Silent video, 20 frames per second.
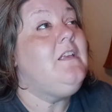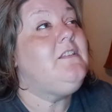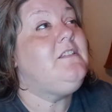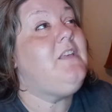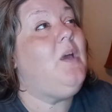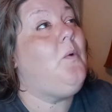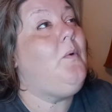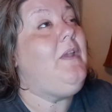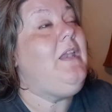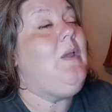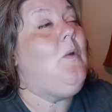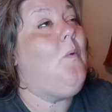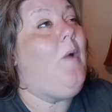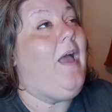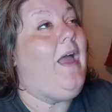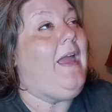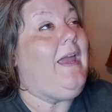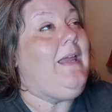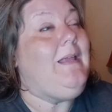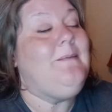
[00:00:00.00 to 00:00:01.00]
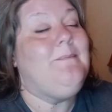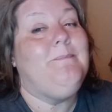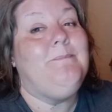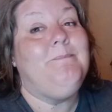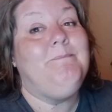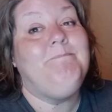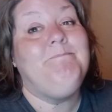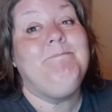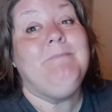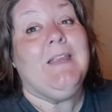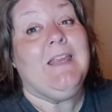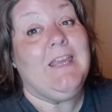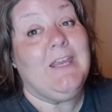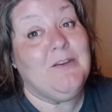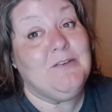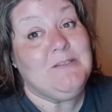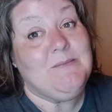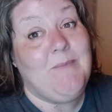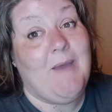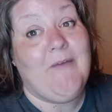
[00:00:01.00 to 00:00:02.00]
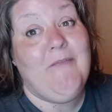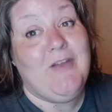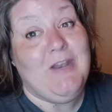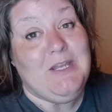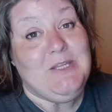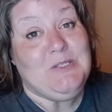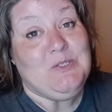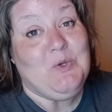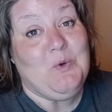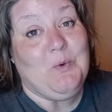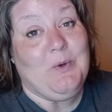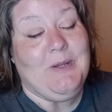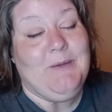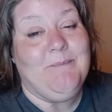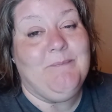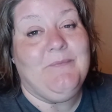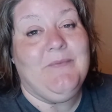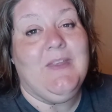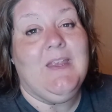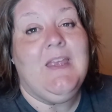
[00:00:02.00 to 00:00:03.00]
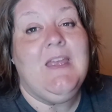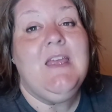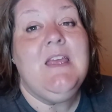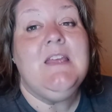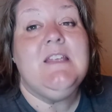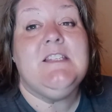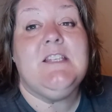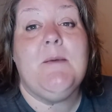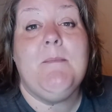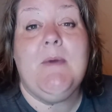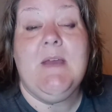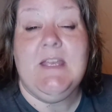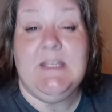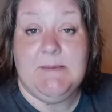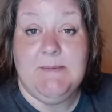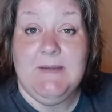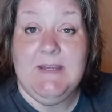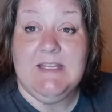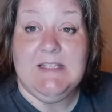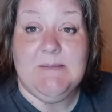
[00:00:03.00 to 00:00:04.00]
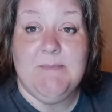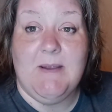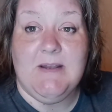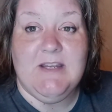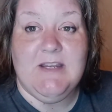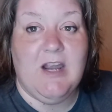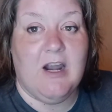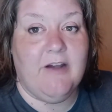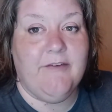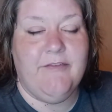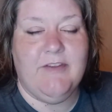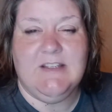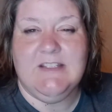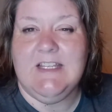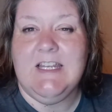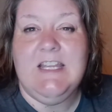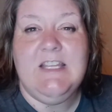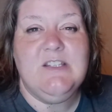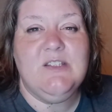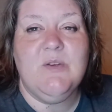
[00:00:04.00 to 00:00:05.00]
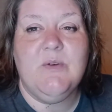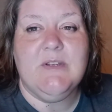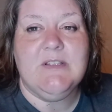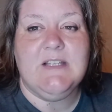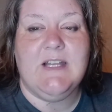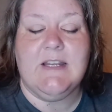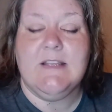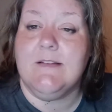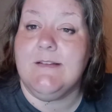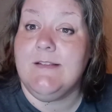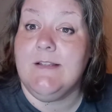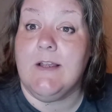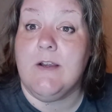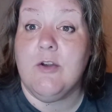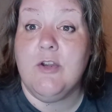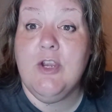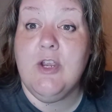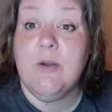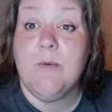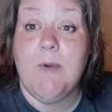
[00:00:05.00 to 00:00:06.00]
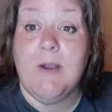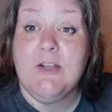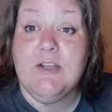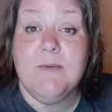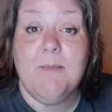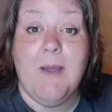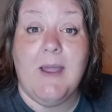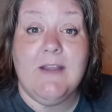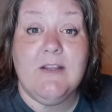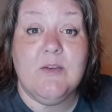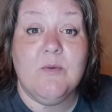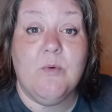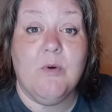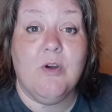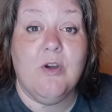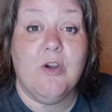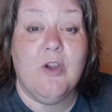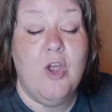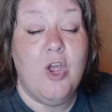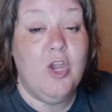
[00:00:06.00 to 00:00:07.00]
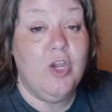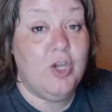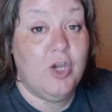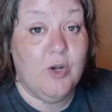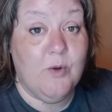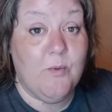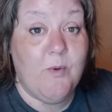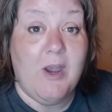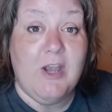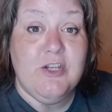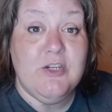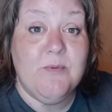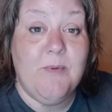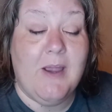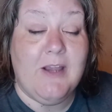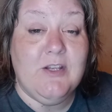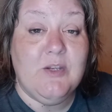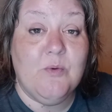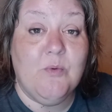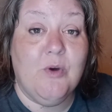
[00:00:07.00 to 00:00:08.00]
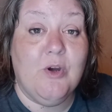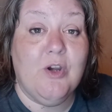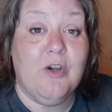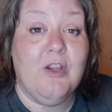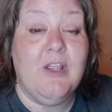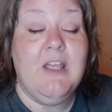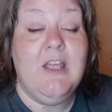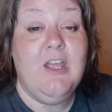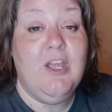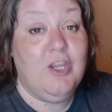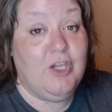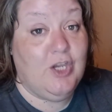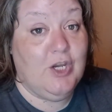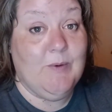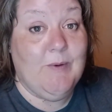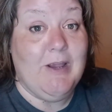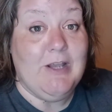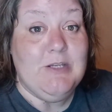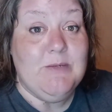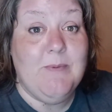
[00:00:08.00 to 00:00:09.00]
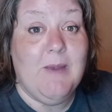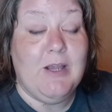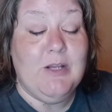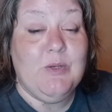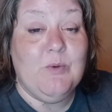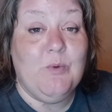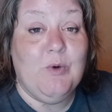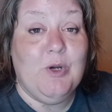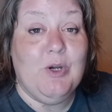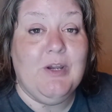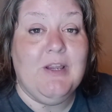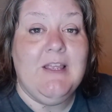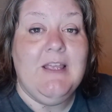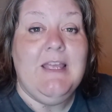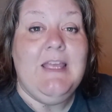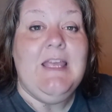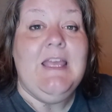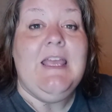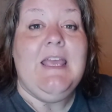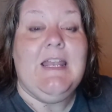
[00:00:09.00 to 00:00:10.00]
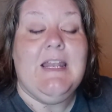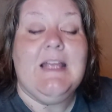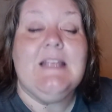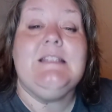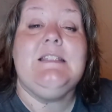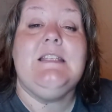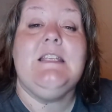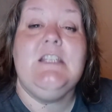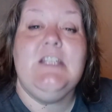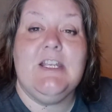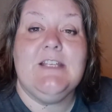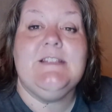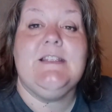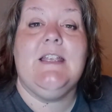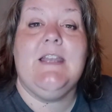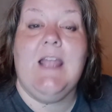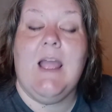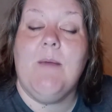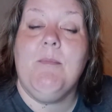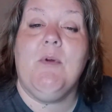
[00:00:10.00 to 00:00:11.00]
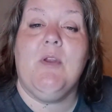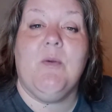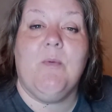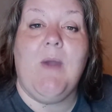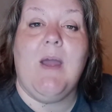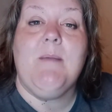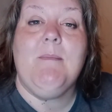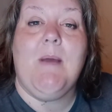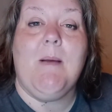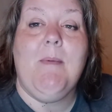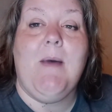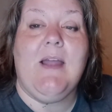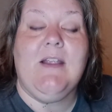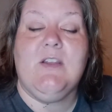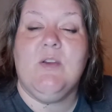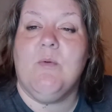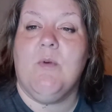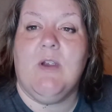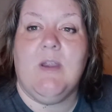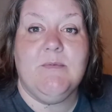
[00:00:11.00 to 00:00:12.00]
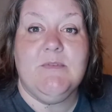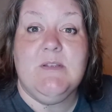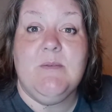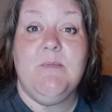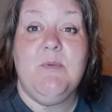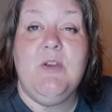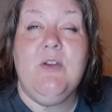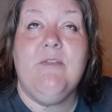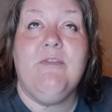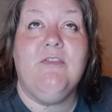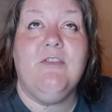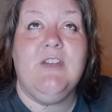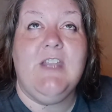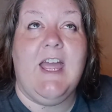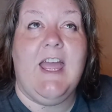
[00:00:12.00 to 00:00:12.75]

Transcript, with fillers: So, anyway, here's my funny story. So my husband gets my tire fixed and he's so excited. So he's like, Are you gonna ride your bike to work? You're gonna ride your bike to work? You're gonna ride your bike to work? And I said, Yes, honey, I'm gonna ride my bike to work. It was a beautiful